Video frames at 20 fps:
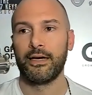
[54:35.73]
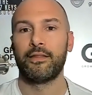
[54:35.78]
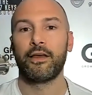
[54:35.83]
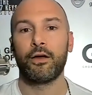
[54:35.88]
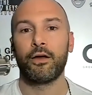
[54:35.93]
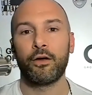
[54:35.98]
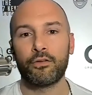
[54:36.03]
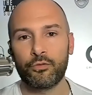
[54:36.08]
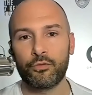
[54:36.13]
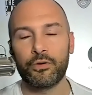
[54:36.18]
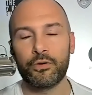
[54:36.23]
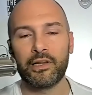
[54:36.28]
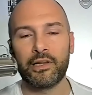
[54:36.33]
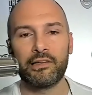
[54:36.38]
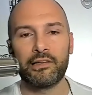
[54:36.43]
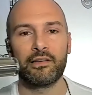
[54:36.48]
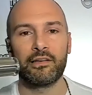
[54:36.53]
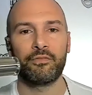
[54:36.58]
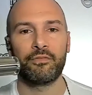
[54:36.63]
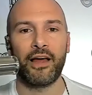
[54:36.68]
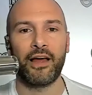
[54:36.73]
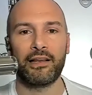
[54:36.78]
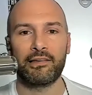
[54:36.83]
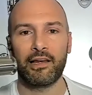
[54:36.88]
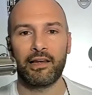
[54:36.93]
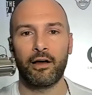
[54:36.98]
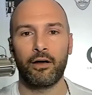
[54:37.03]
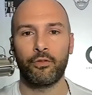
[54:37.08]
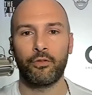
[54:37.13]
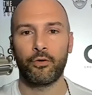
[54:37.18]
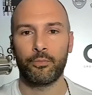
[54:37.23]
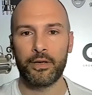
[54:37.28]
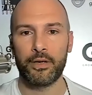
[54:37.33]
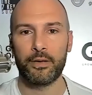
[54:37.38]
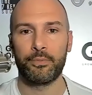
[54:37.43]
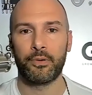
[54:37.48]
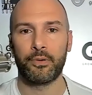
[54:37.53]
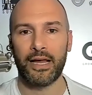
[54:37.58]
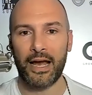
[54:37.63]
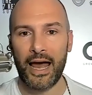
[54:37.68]
They also realized that if that's how their
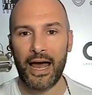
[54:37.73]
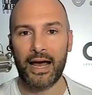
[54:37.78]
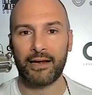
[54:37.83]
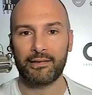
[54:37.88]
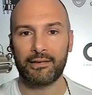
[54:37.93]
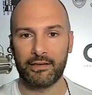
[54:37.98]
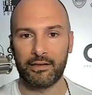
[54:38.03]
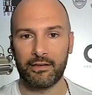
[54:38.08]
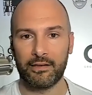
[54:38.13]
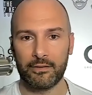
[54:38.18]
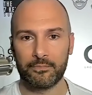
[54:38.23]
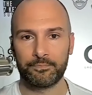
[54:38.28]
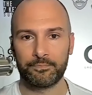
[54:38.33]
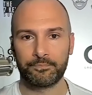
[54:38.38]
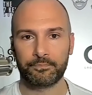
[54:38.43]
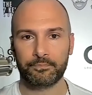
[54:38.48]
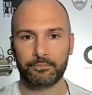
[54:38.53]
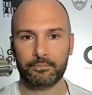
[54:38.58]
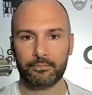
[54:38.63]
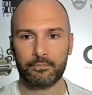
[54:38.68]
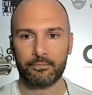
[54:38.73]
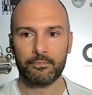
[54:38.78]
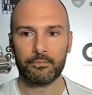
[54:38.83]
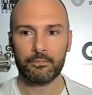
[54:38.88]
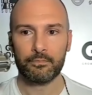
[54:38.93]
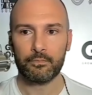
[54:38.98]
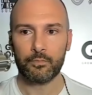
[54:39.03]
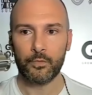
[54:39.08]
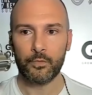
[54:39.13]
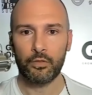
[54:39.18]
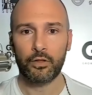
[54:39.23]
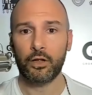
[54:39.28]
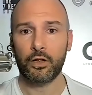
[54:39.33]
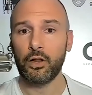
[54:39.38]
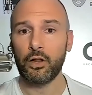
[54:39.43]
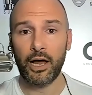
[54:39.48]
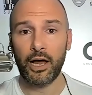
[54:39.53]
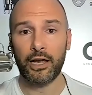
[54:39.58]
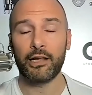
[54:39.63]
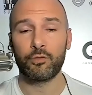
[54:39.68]
people acted, the
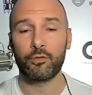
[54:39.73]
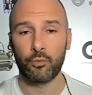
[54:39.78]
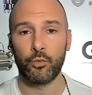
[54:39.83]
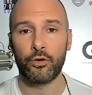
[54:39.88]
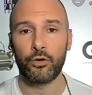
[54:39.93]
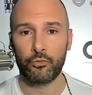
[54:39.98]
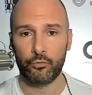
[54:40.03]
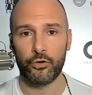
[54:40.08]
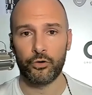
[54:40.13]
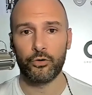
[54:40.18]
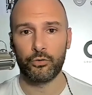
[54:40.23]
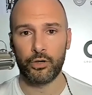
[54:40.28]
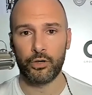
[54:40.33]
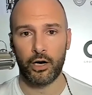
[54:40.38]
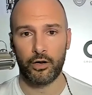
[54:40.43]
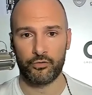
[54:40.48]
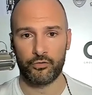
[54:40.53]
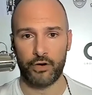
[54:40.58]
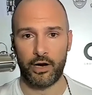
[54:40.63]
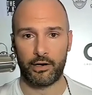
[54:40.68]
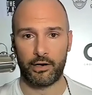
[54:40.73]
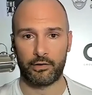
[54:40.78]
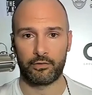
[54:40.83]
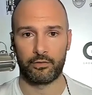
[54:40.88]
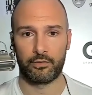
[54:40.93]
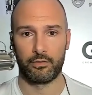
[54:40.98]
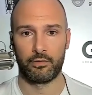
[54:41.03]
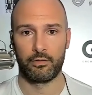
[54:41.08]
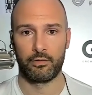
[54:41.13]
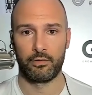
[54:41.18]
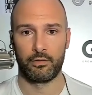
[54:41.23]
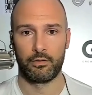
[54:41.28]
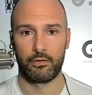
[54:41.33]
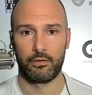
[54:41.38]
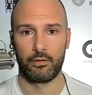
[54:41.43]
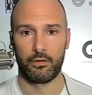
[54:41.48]
clients wouldn't renew contracts. Mm-hmm.